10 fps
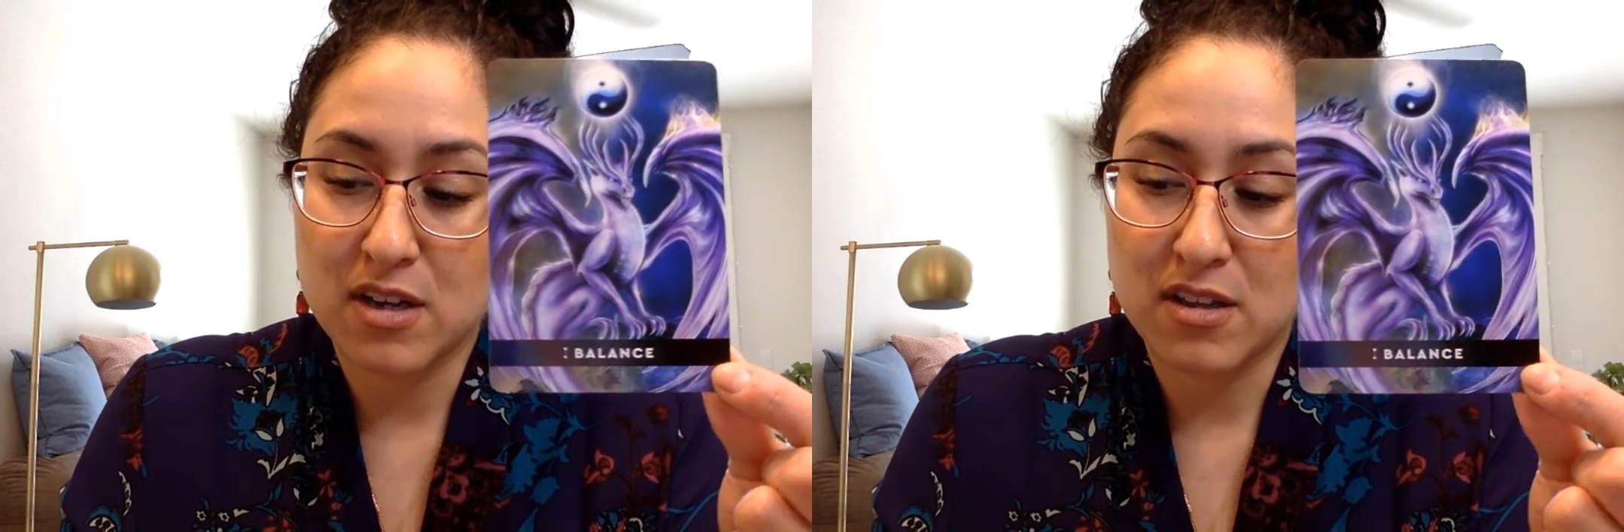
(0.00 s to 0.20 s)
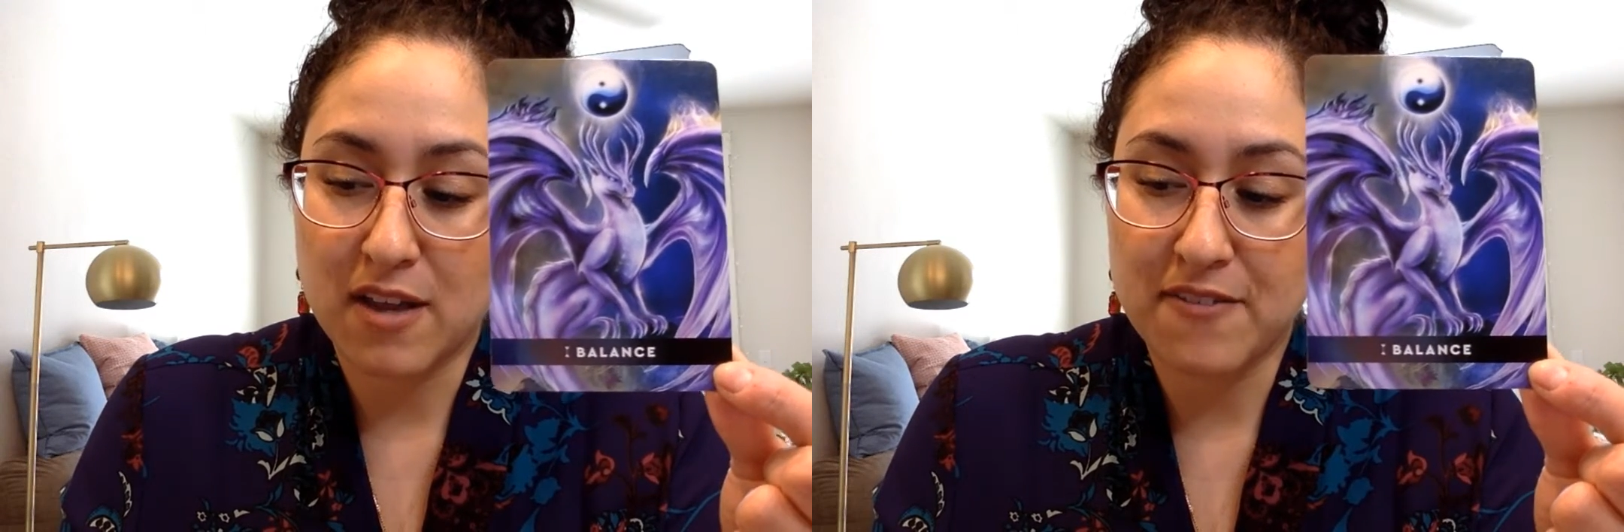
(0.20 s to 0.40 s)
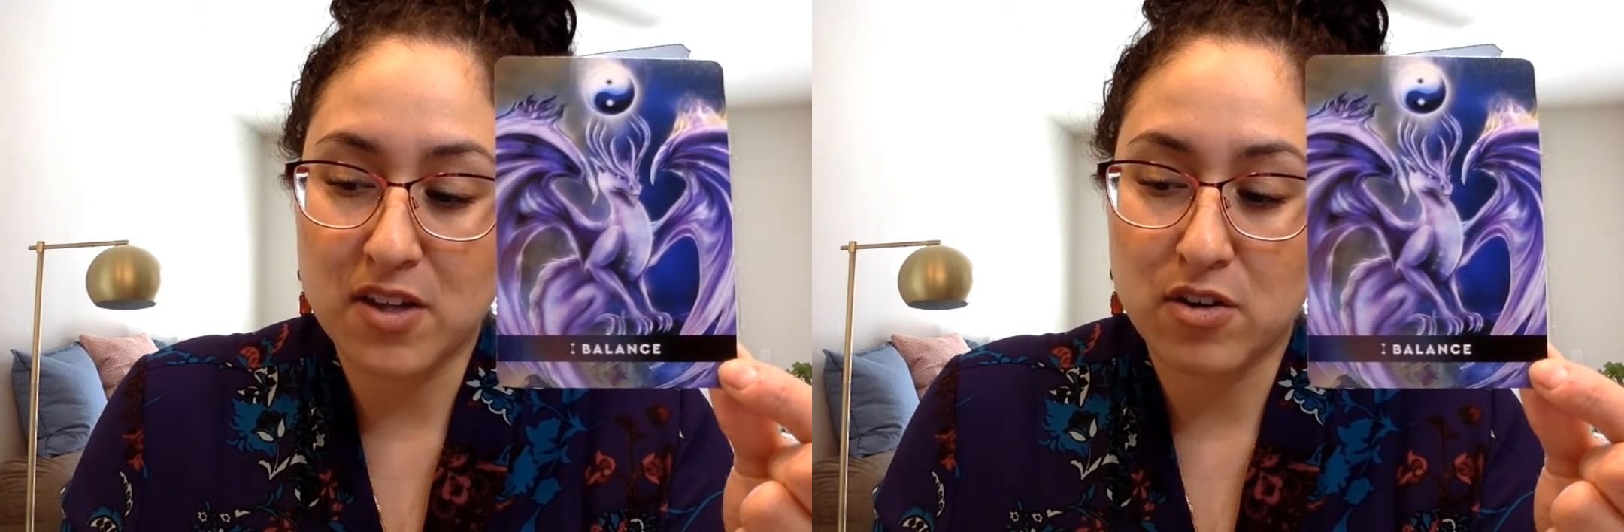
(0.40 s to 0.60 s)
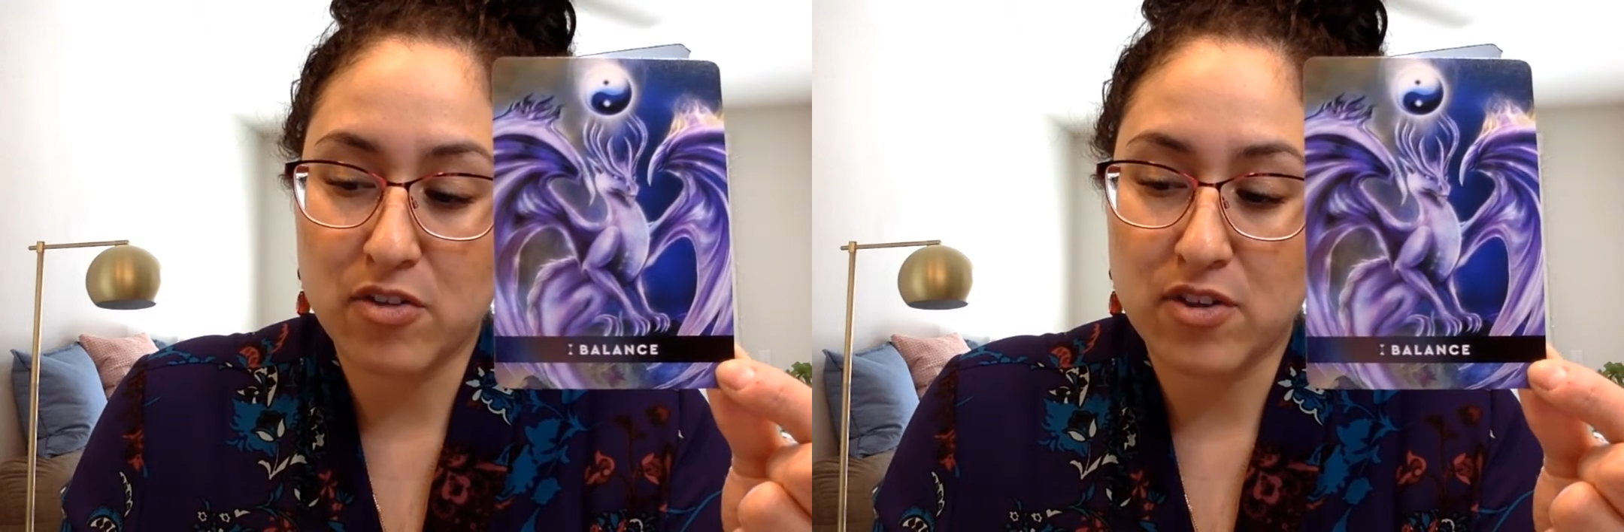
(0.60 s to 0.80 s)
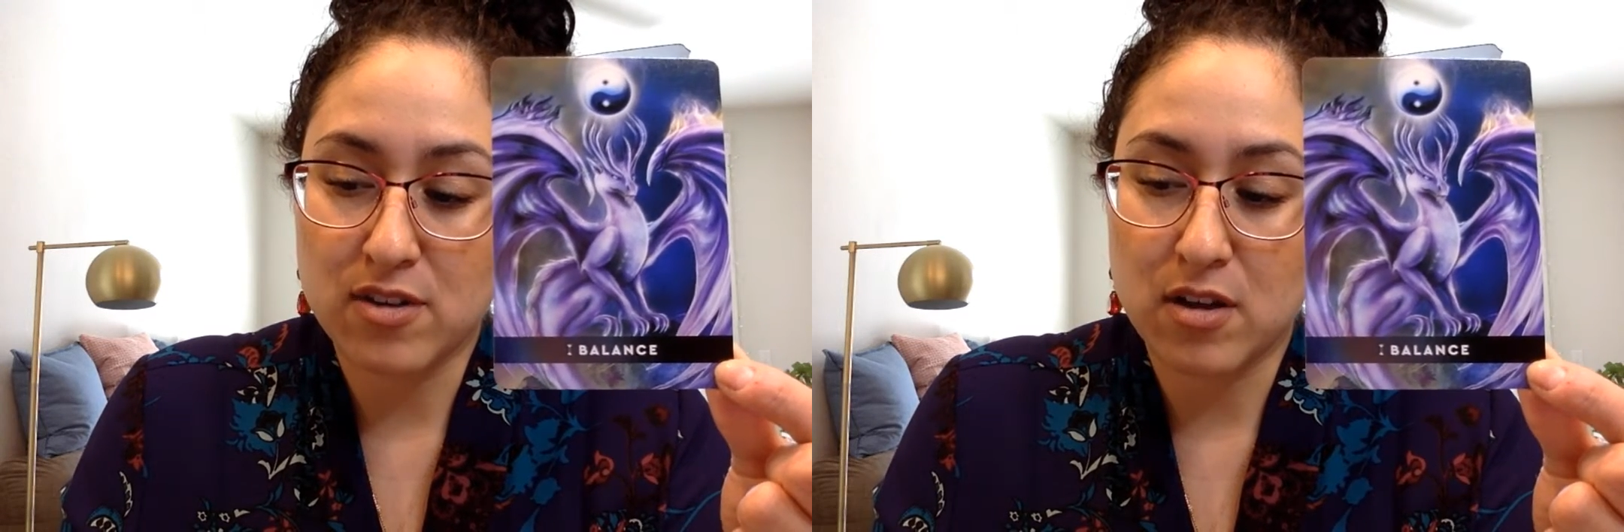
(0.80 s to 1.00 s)
Life on
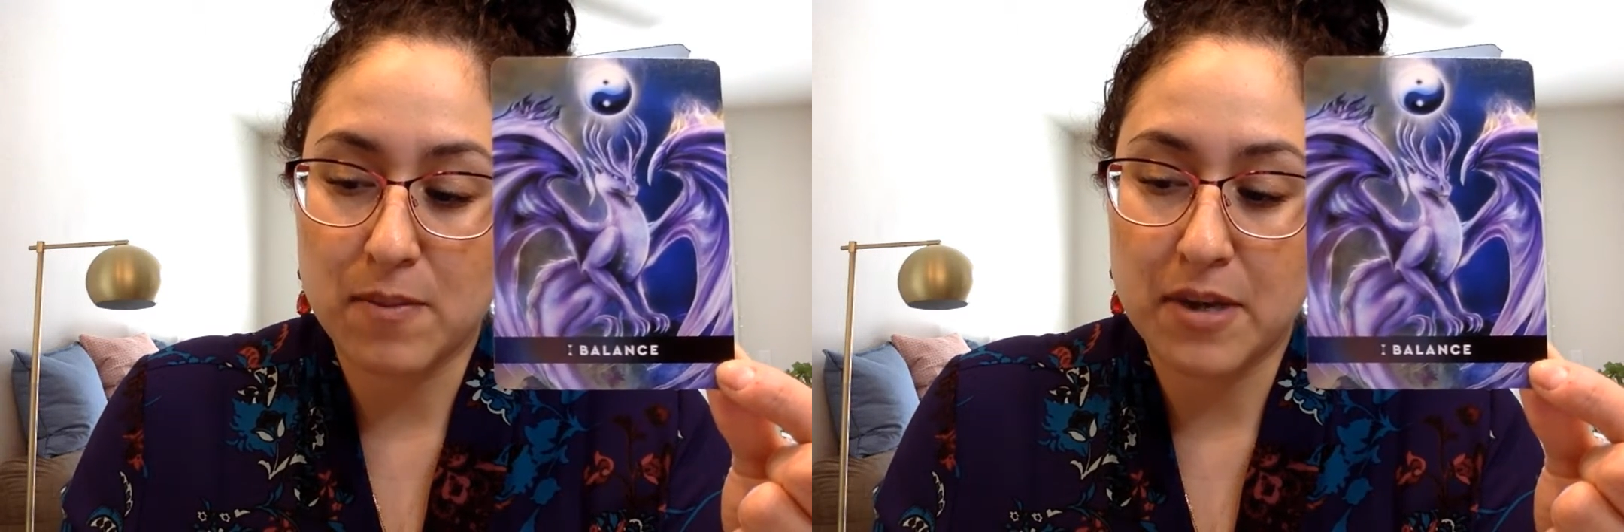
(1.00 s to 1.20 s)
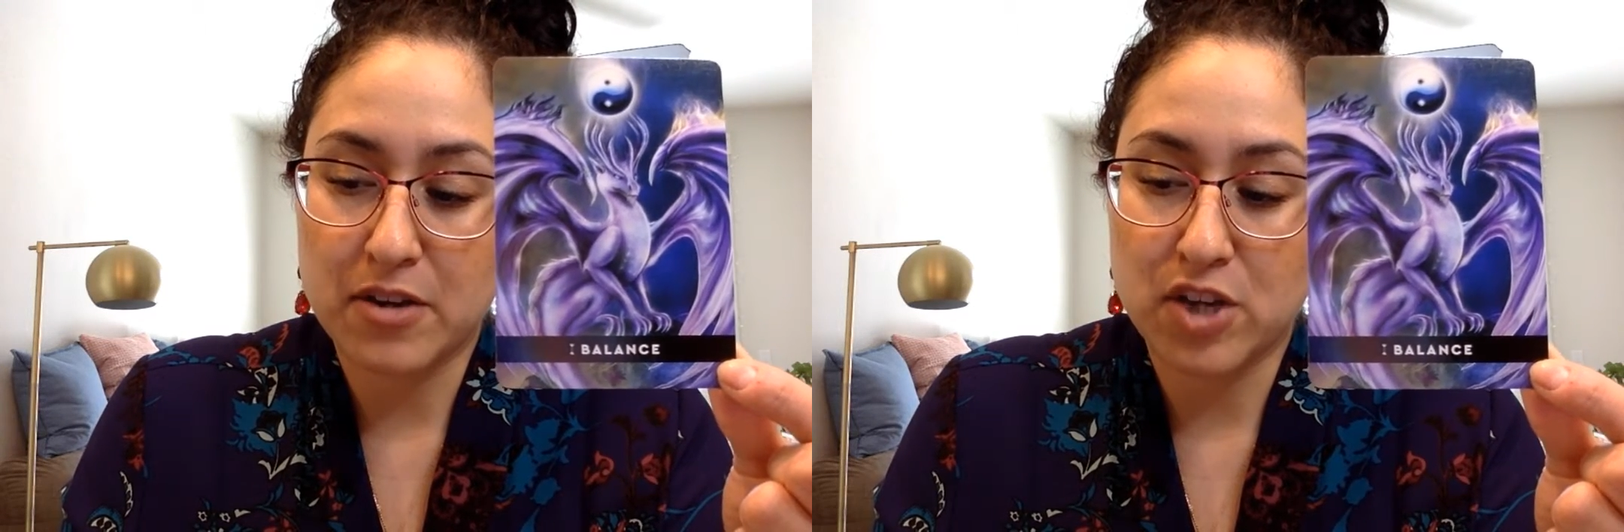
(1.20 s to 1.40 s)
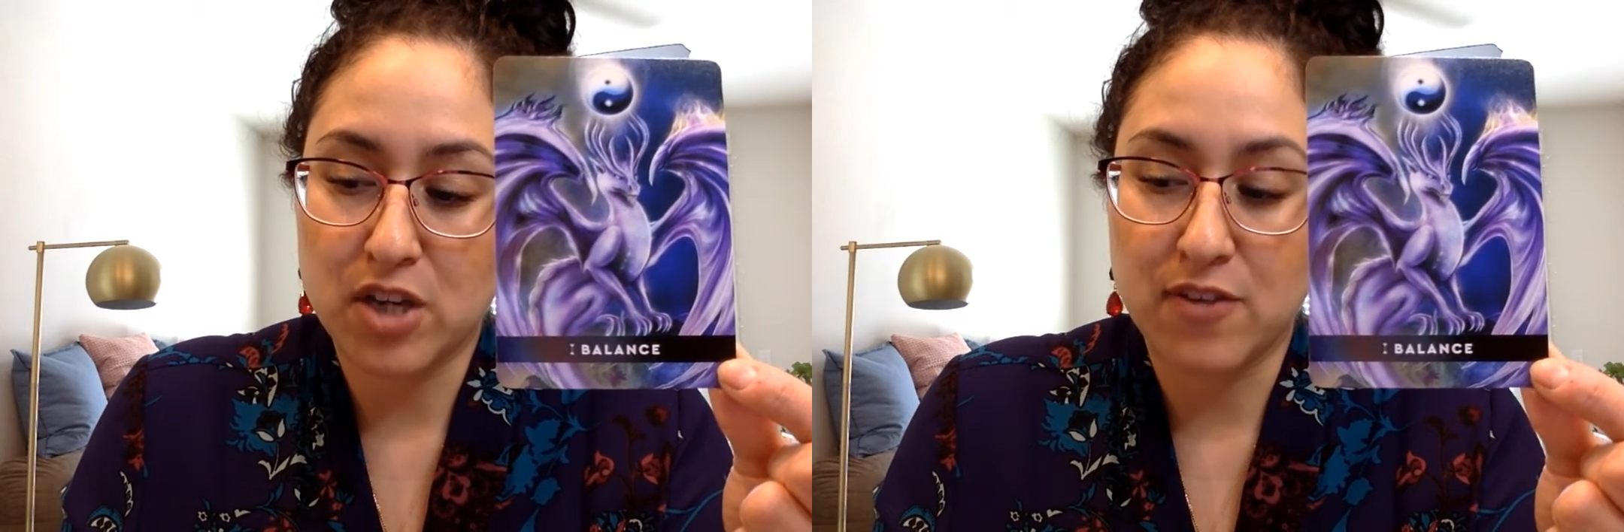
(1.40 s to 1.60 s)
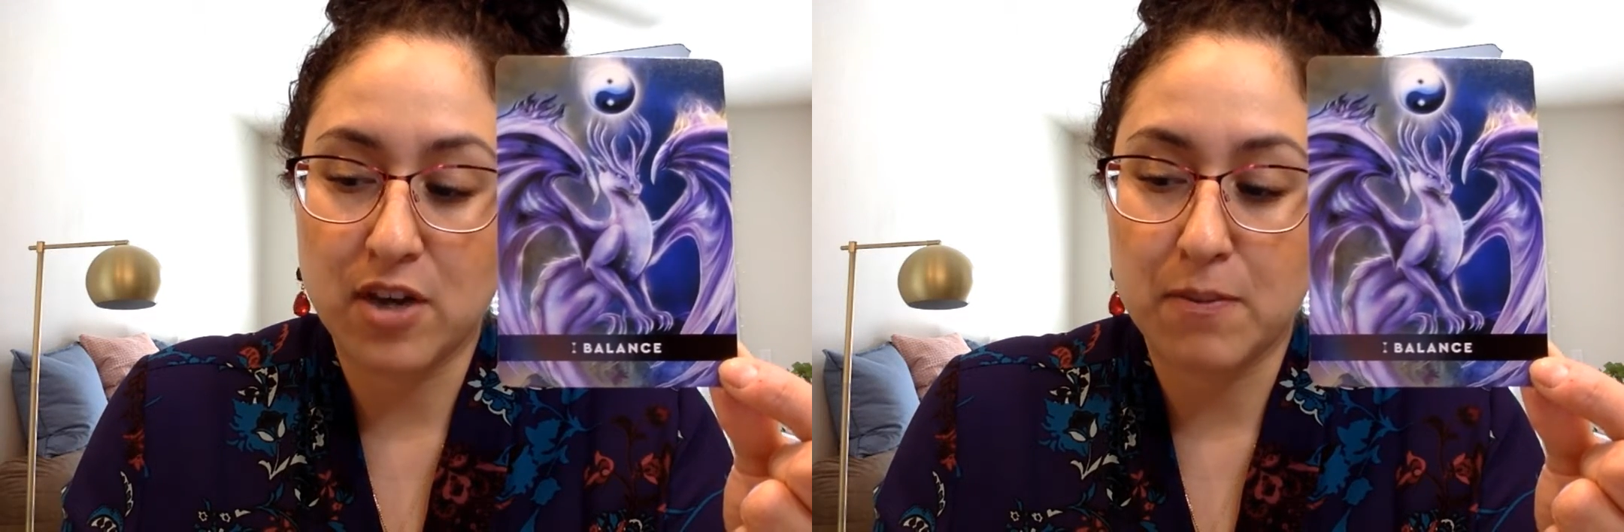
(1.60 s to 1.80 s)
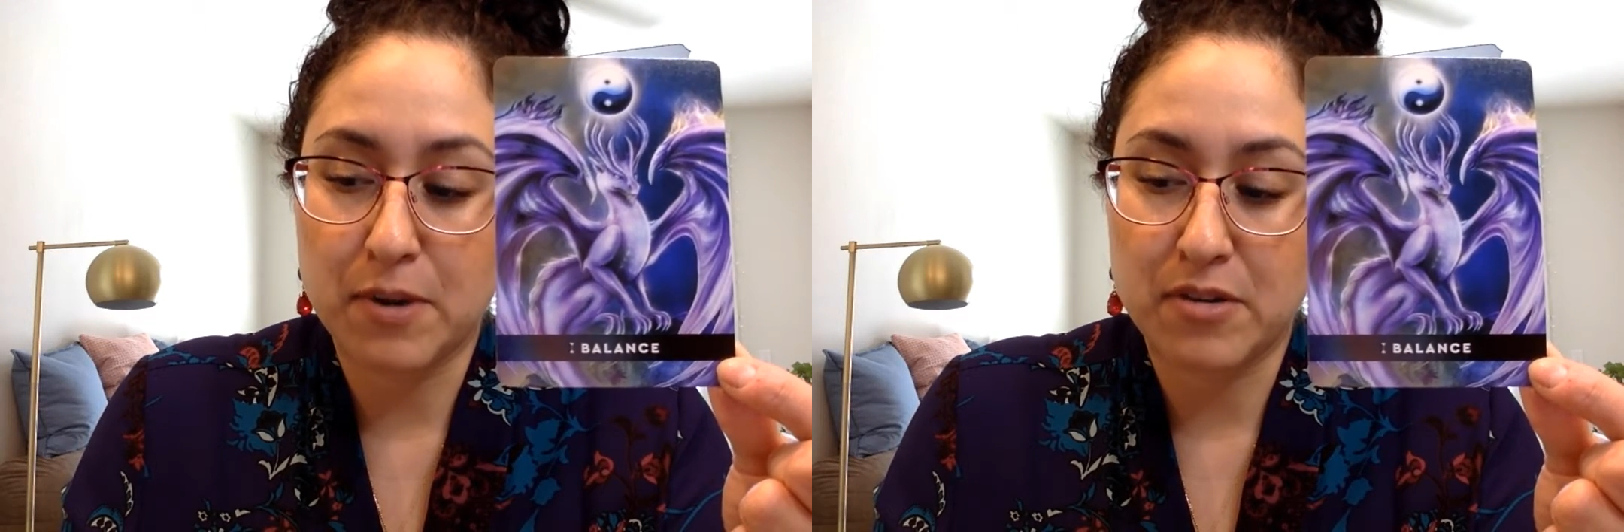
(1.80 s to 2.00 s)
earth is all about
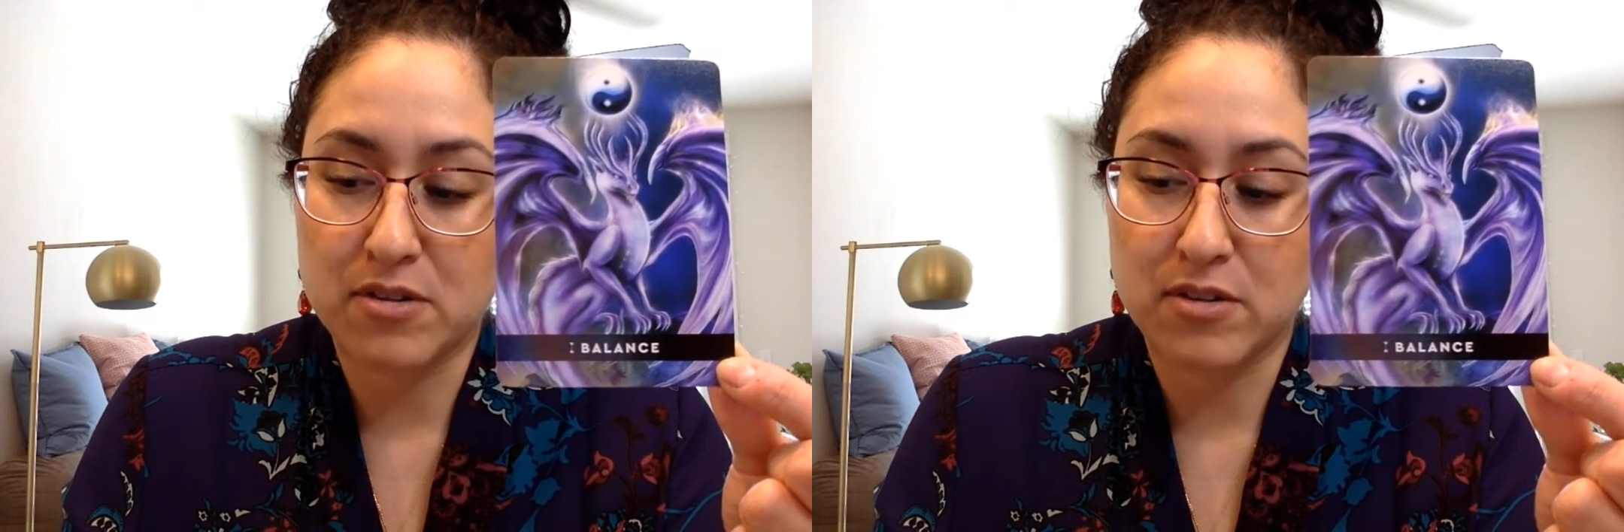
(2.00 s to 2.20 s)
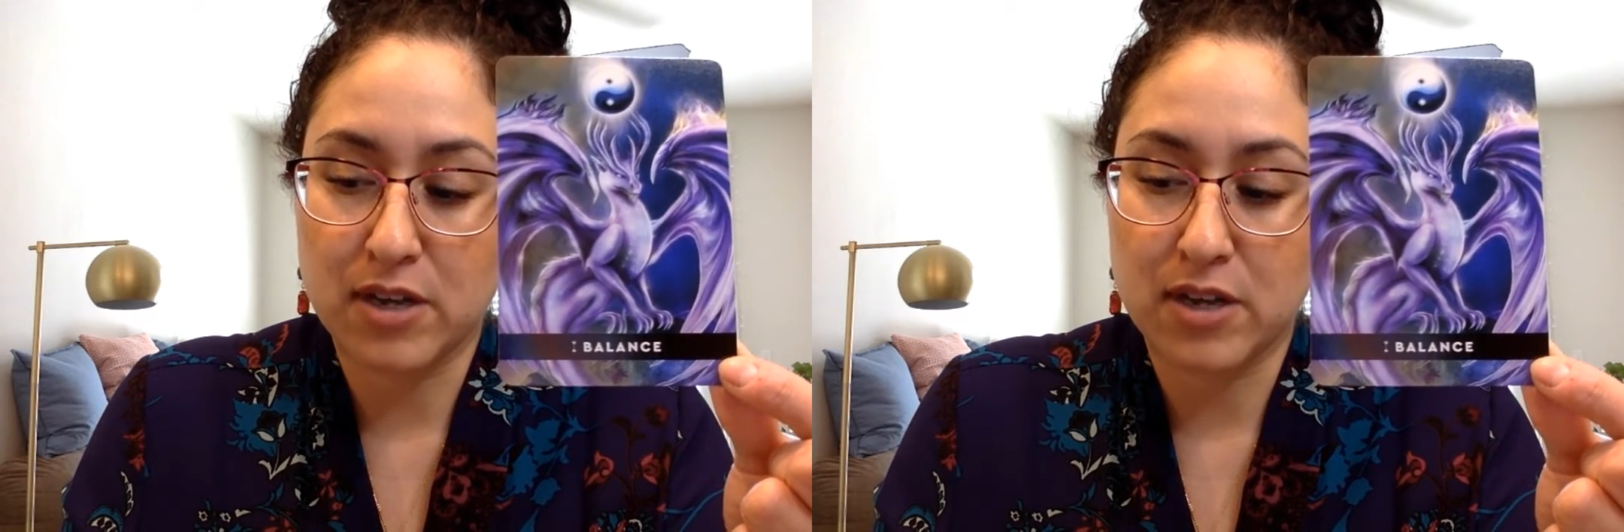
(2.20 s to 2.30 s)
achieving a personal